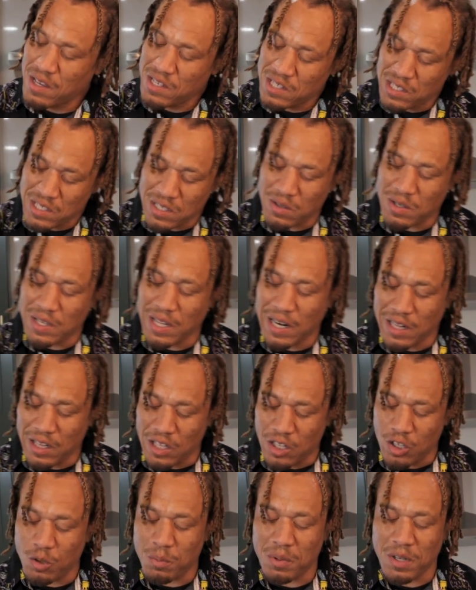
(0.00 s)
Still got a
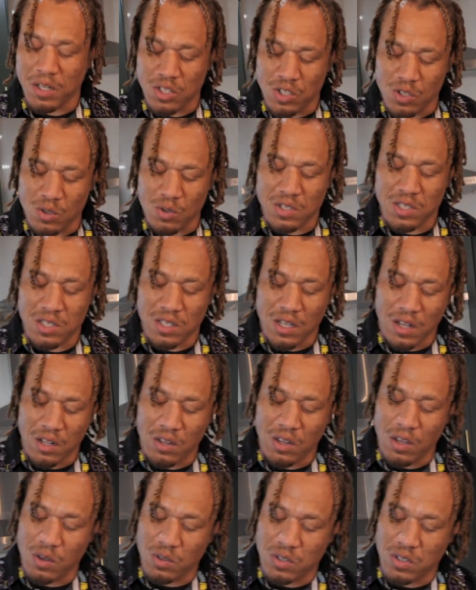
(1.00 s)
little bit of juice in there
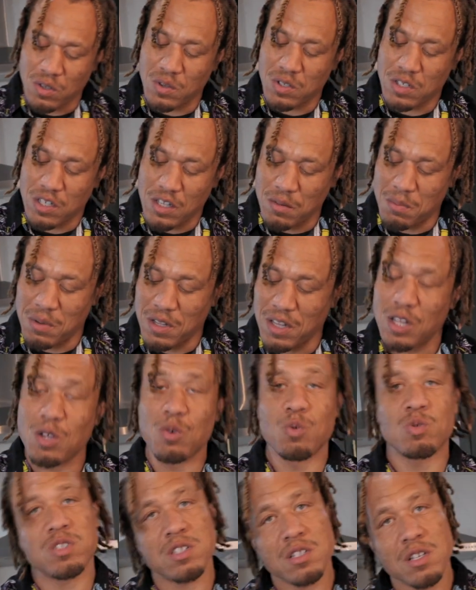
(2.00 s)
though, so it's gonna be
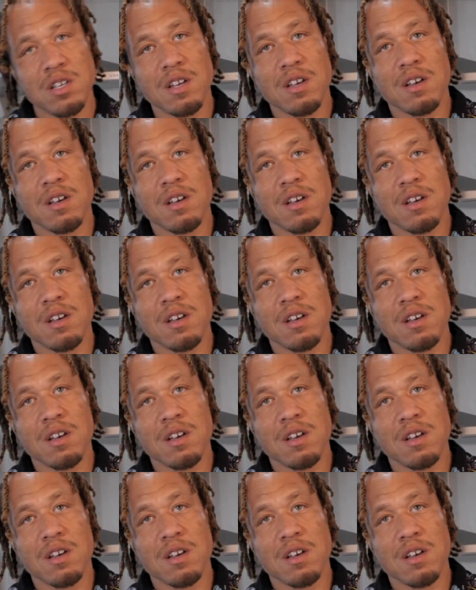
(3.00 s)
loose